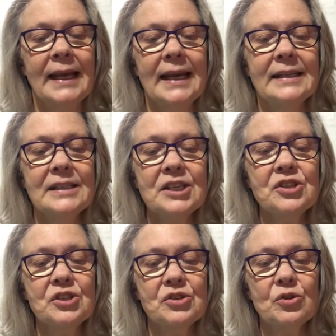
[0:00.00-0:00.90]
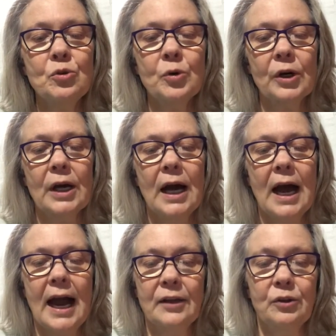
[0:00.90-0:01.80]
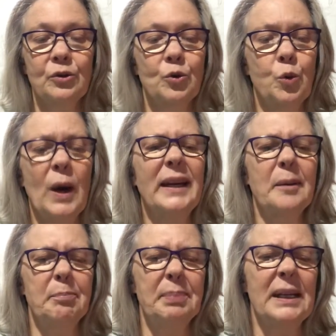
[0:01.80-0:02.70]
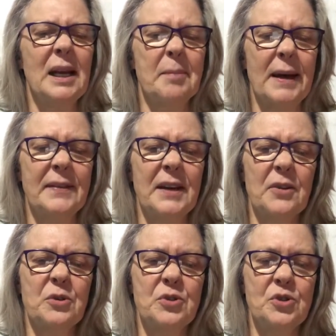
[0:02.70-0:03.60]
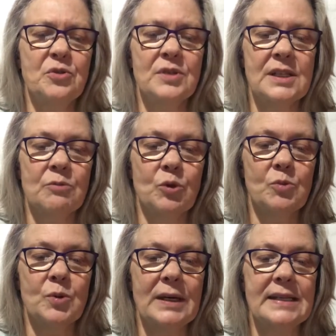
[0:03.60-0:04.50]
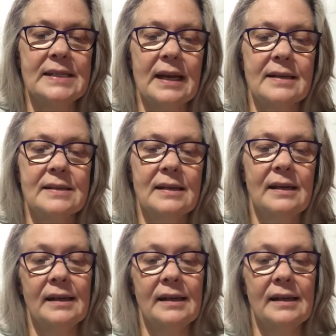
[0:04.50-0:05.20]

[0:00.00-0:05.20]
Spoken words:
In addition to schoolwork, I learned quite a bit about the other students in room 26,